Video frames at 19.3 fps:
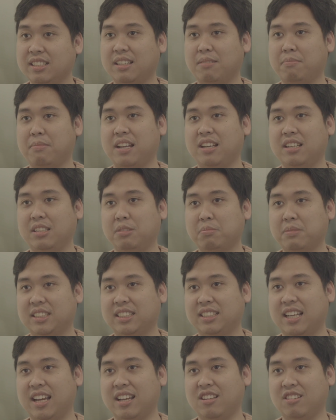and management
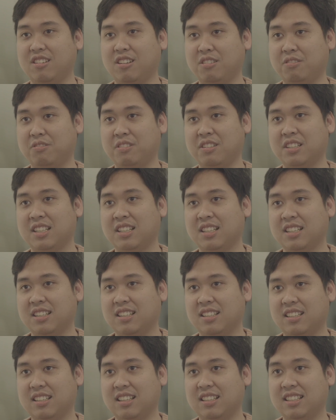side of
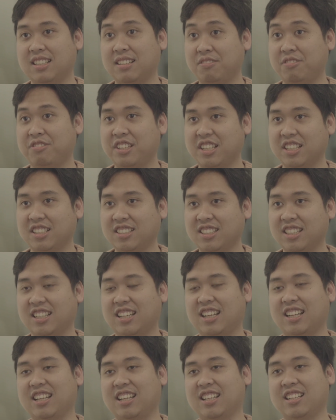the field
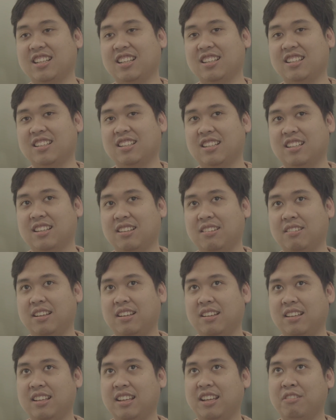and then
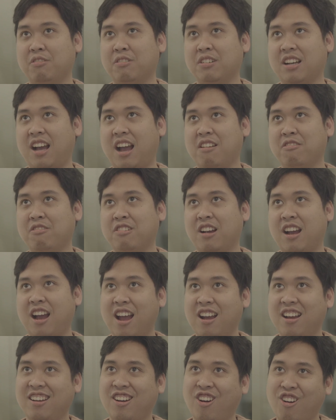it I,
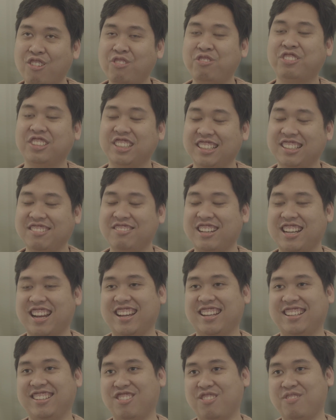hopefully when
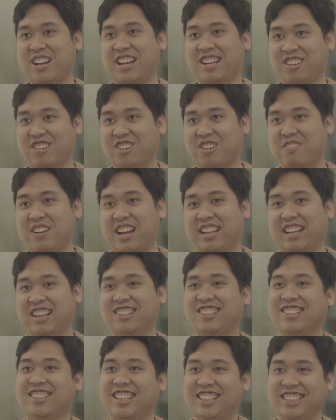I go back home I can
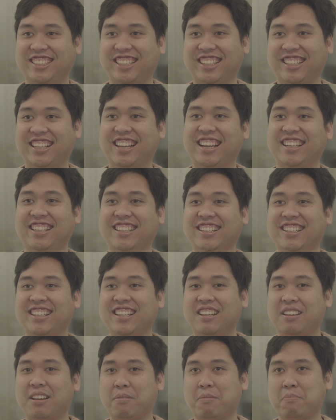connect it and
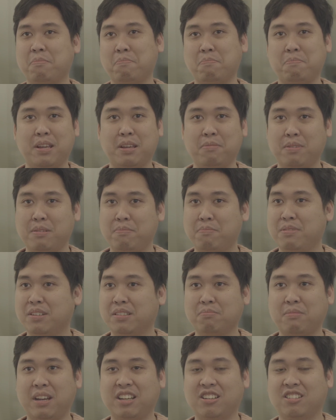maybe
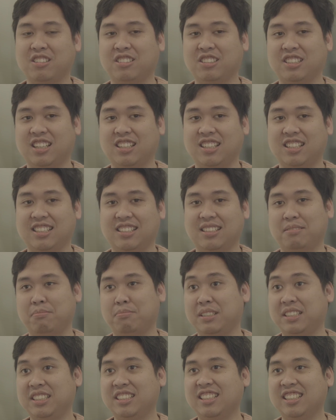build my own uh,
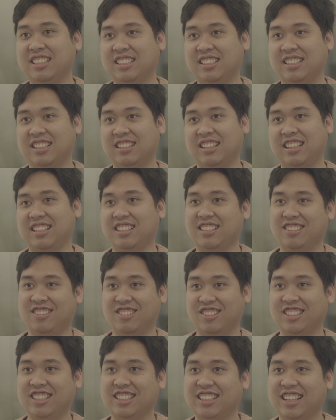business in the
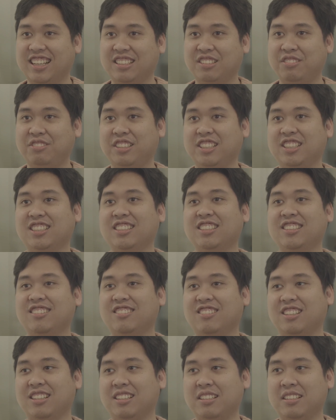oil and gas field
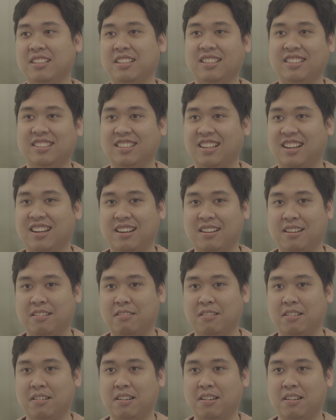or uh,